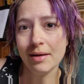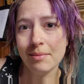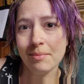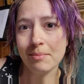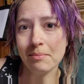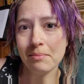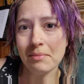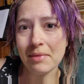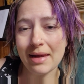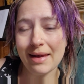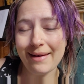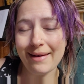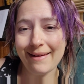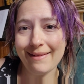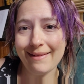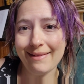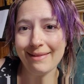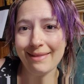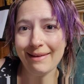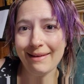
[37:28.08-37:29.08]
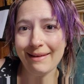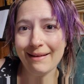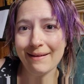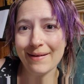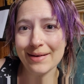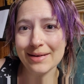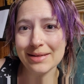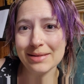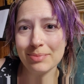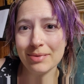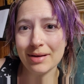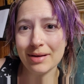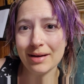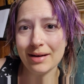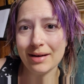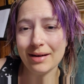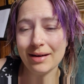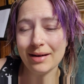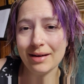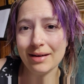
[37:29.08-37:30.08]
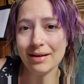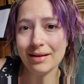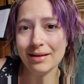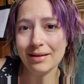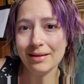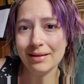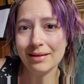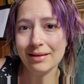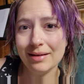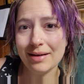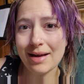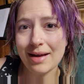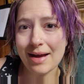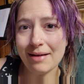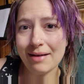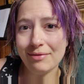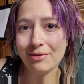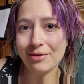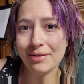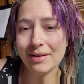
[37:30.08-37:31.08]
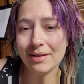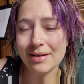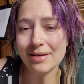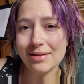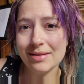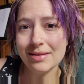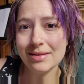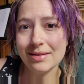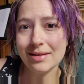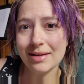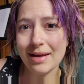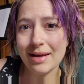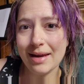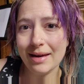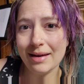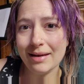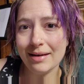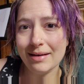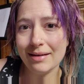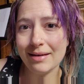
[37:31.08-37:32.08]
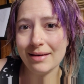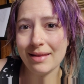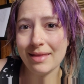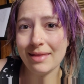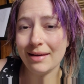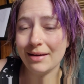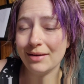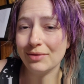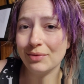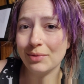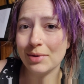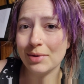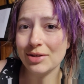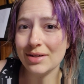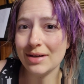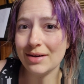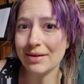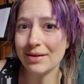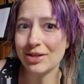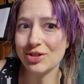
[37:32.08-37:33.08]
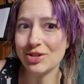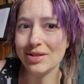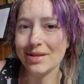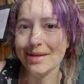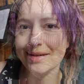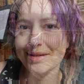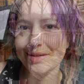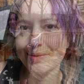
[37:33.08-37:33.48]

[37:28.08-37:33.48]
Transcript: me in the cosplay after this, and thanks for watching. I'll catch you in the next